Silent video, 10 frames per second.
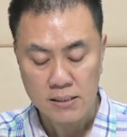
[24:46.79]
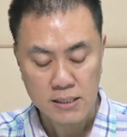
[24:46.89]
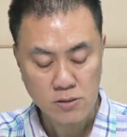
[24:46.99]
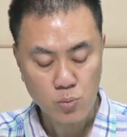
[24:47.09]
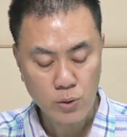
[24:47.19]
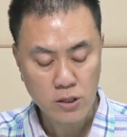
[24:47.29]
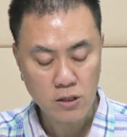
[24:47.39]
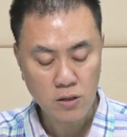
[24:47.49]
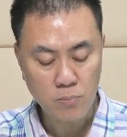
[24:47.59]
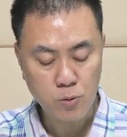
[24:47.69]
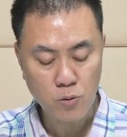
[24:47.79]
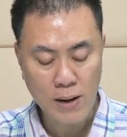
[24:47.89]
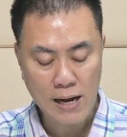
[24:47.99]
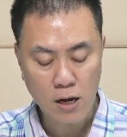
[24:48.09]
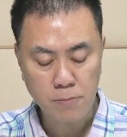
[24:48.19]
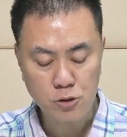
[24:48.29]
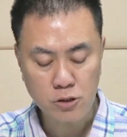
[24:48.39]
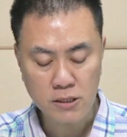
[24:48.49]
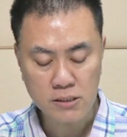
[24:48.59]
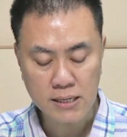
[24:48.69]
This will provide
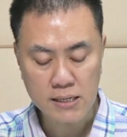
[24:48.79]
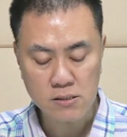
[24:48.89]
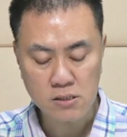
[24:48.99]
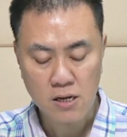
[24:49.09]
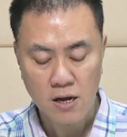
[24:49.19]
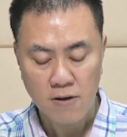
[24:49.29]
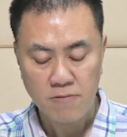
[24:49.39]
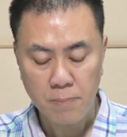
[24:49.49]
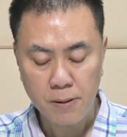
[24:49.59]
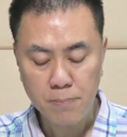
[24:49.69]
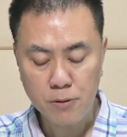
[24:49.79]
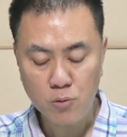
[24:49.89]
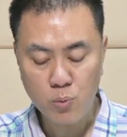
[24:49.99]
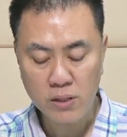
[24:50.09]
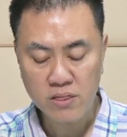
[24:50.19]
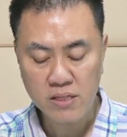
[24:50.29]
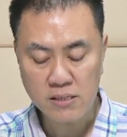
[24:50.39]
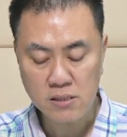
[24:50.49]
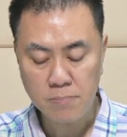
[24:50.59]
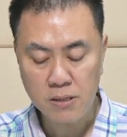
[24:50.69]
opportunities for people with
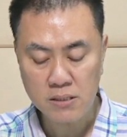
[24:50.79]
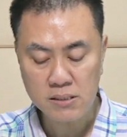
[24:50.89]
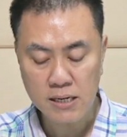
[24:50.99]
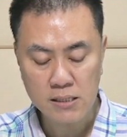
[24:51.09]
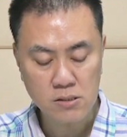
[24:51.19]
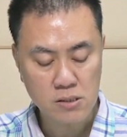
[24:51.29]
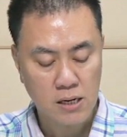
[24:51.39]
disabilities